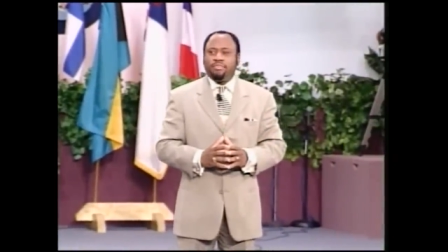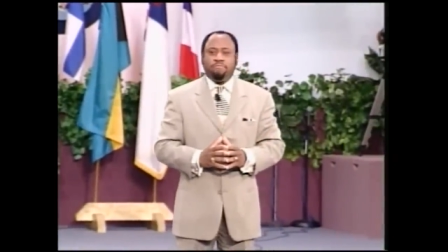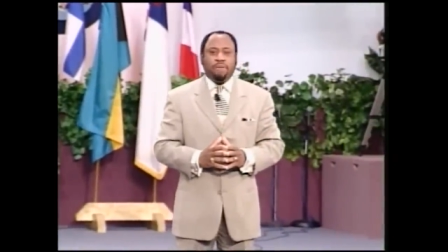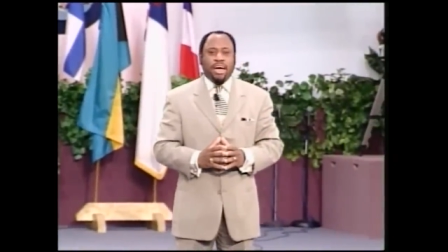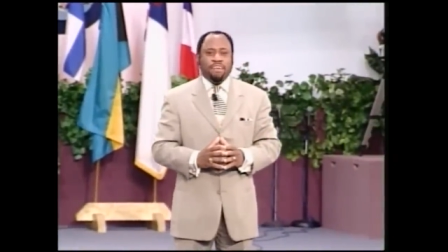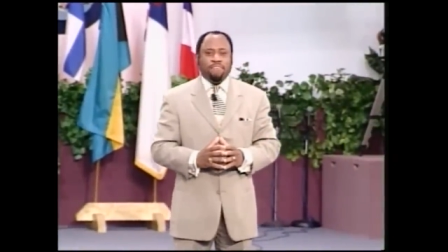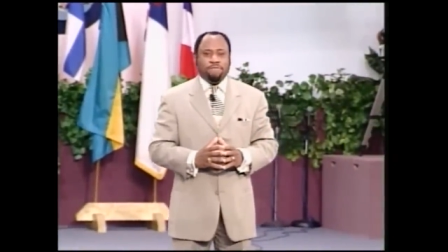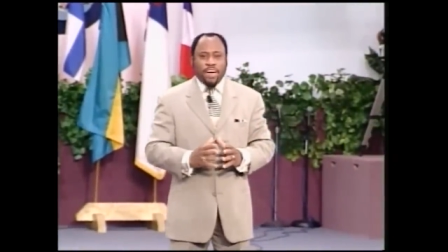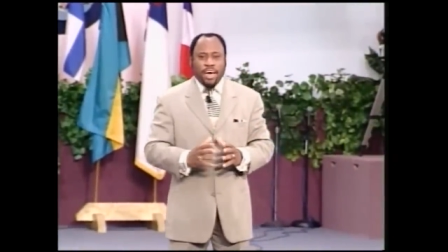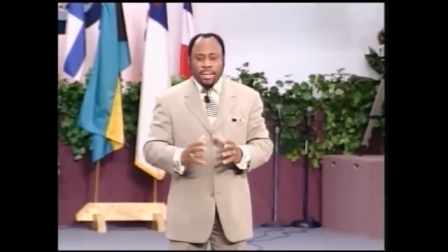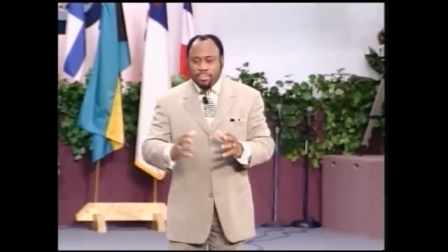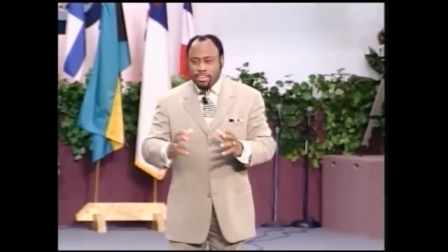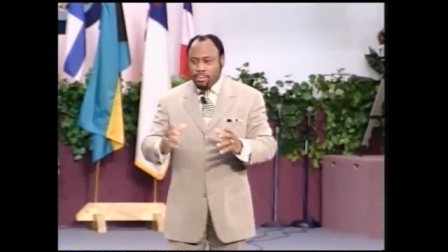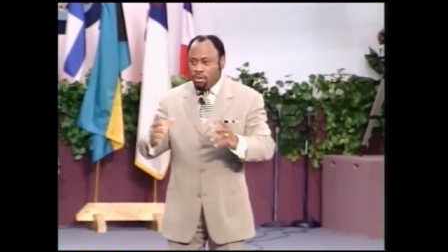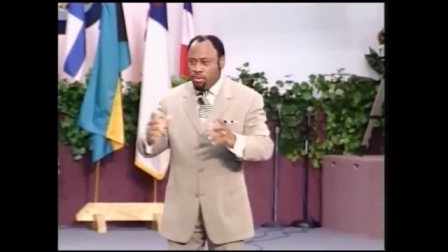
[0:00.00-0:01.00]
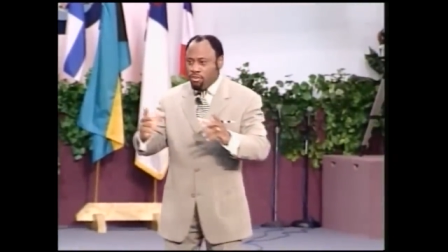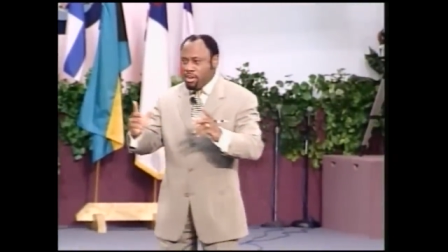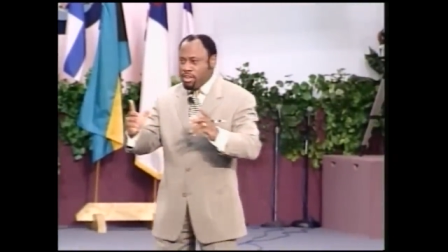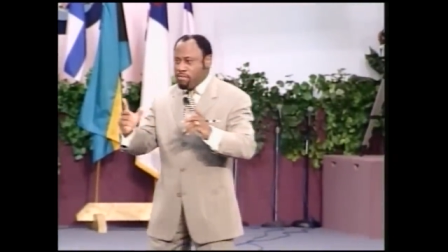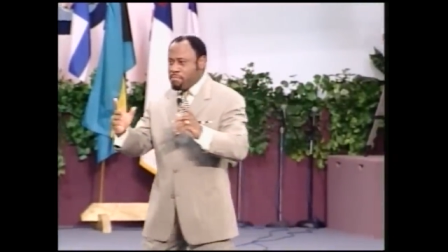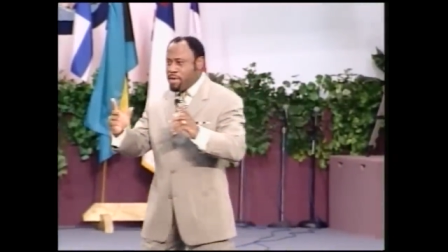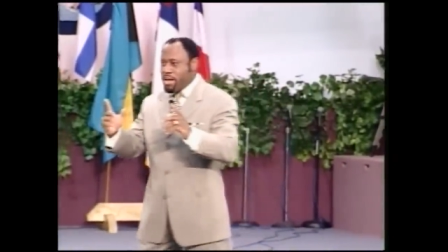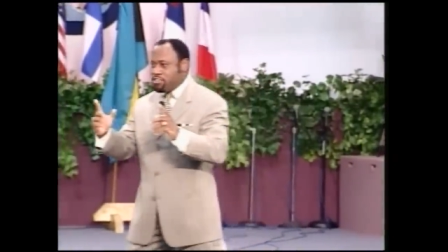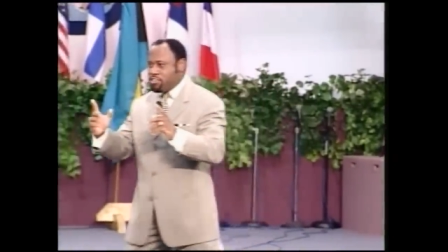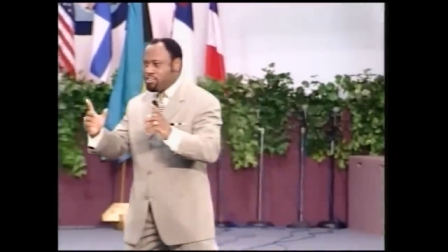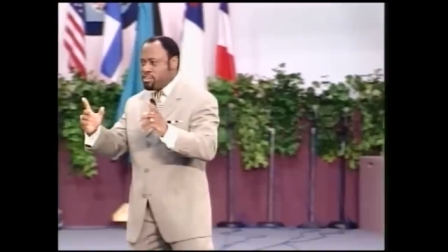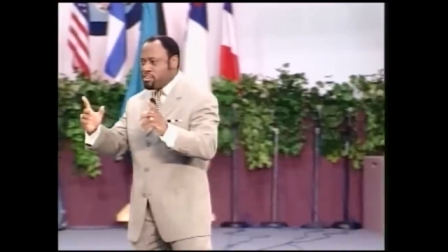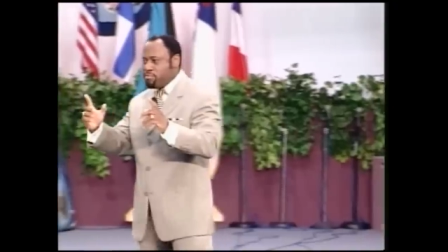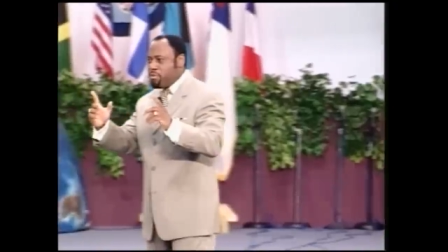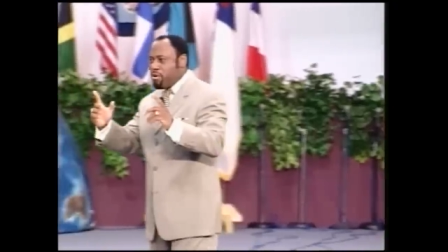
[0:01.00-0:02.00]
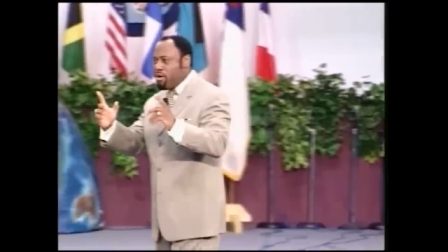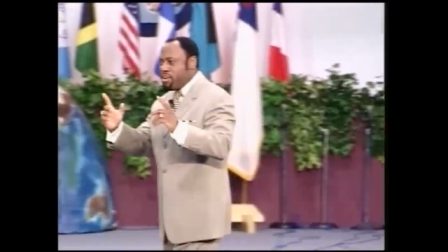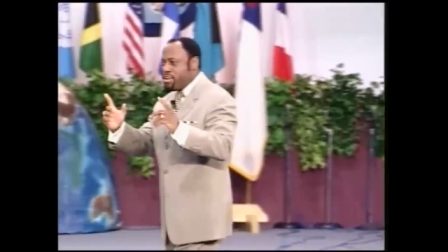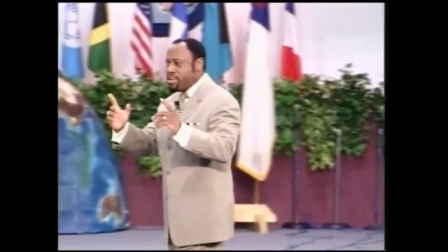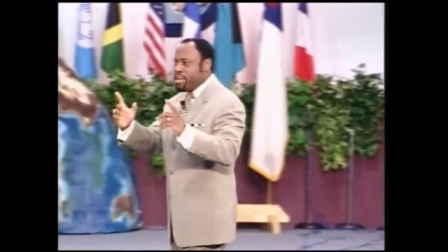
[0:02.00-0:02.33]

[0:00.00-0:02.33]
Matter of fact, he only mentioned born